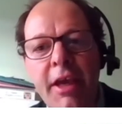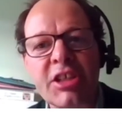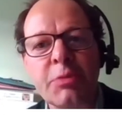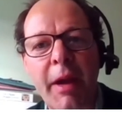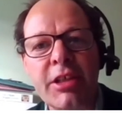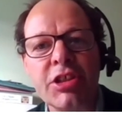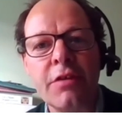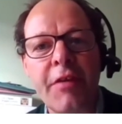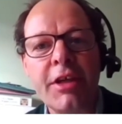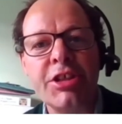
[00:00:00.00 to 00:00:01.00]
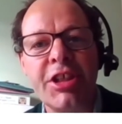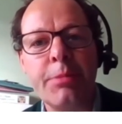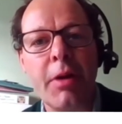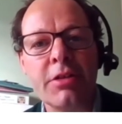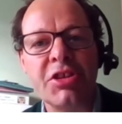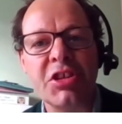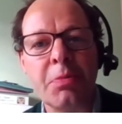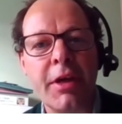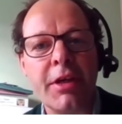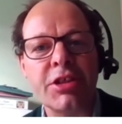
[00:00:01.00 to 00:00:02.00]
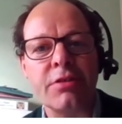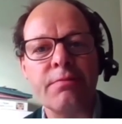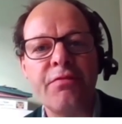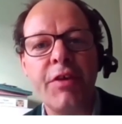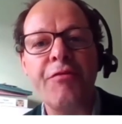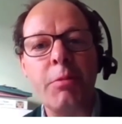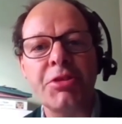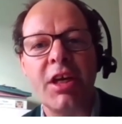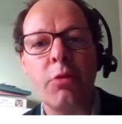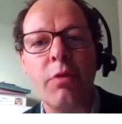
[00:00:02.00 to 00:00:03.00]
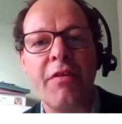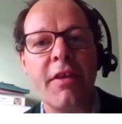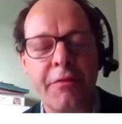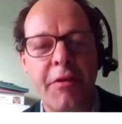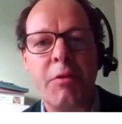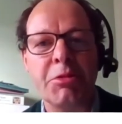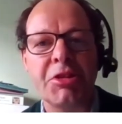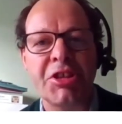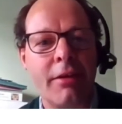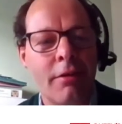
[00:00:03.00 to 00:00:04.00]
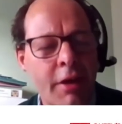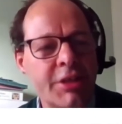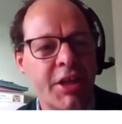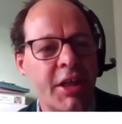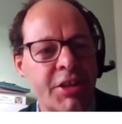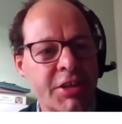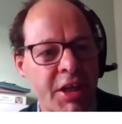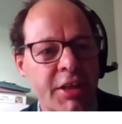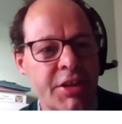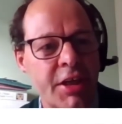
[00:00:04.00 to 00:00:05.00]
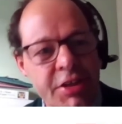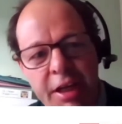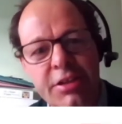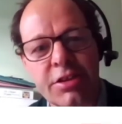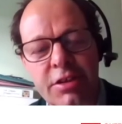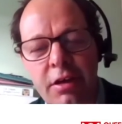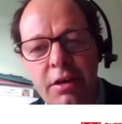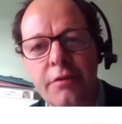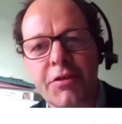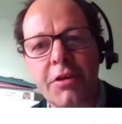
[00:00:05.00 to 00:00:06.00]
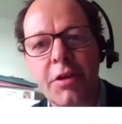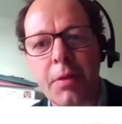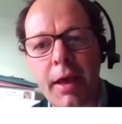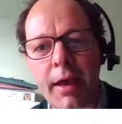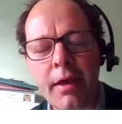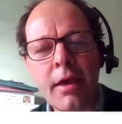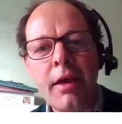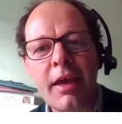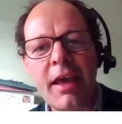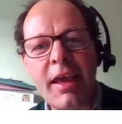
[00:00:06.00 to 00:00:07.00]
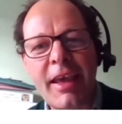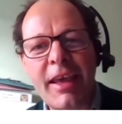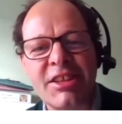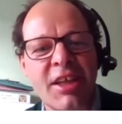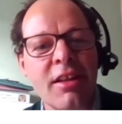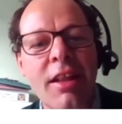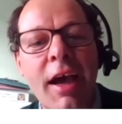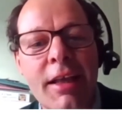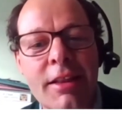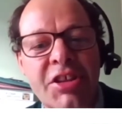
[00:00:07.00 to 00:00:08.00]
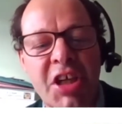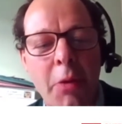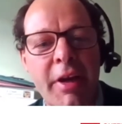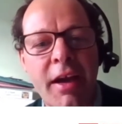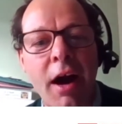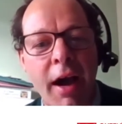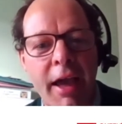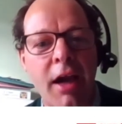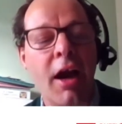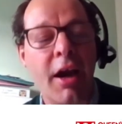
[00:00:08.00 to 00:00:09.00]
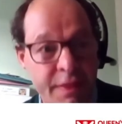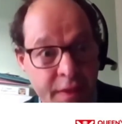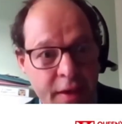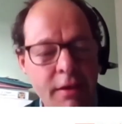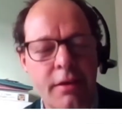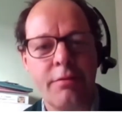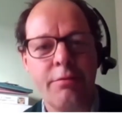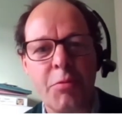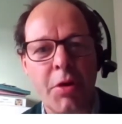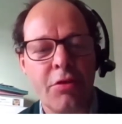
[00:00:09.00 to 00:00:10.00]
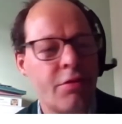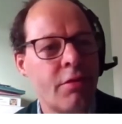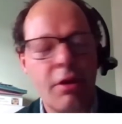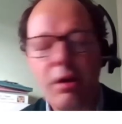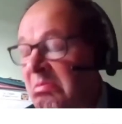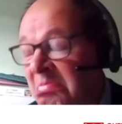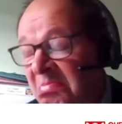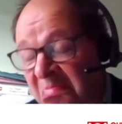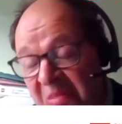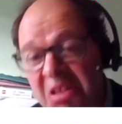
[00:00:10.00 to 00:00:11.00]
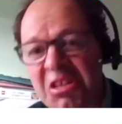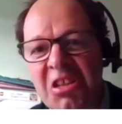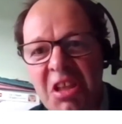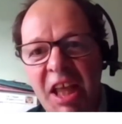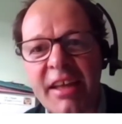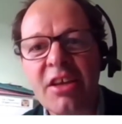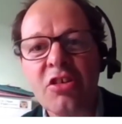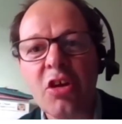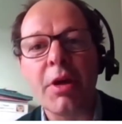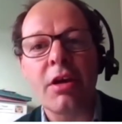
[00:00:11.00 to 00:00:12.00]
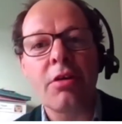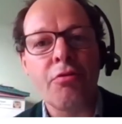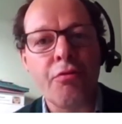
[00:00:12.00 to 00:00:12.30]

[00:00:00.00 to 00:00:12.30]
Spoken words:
of the expansion of HE participation. 50%, we've hit the 50% education target of Tony Blair. It's unlikely to go any higher, I think, for both political and economic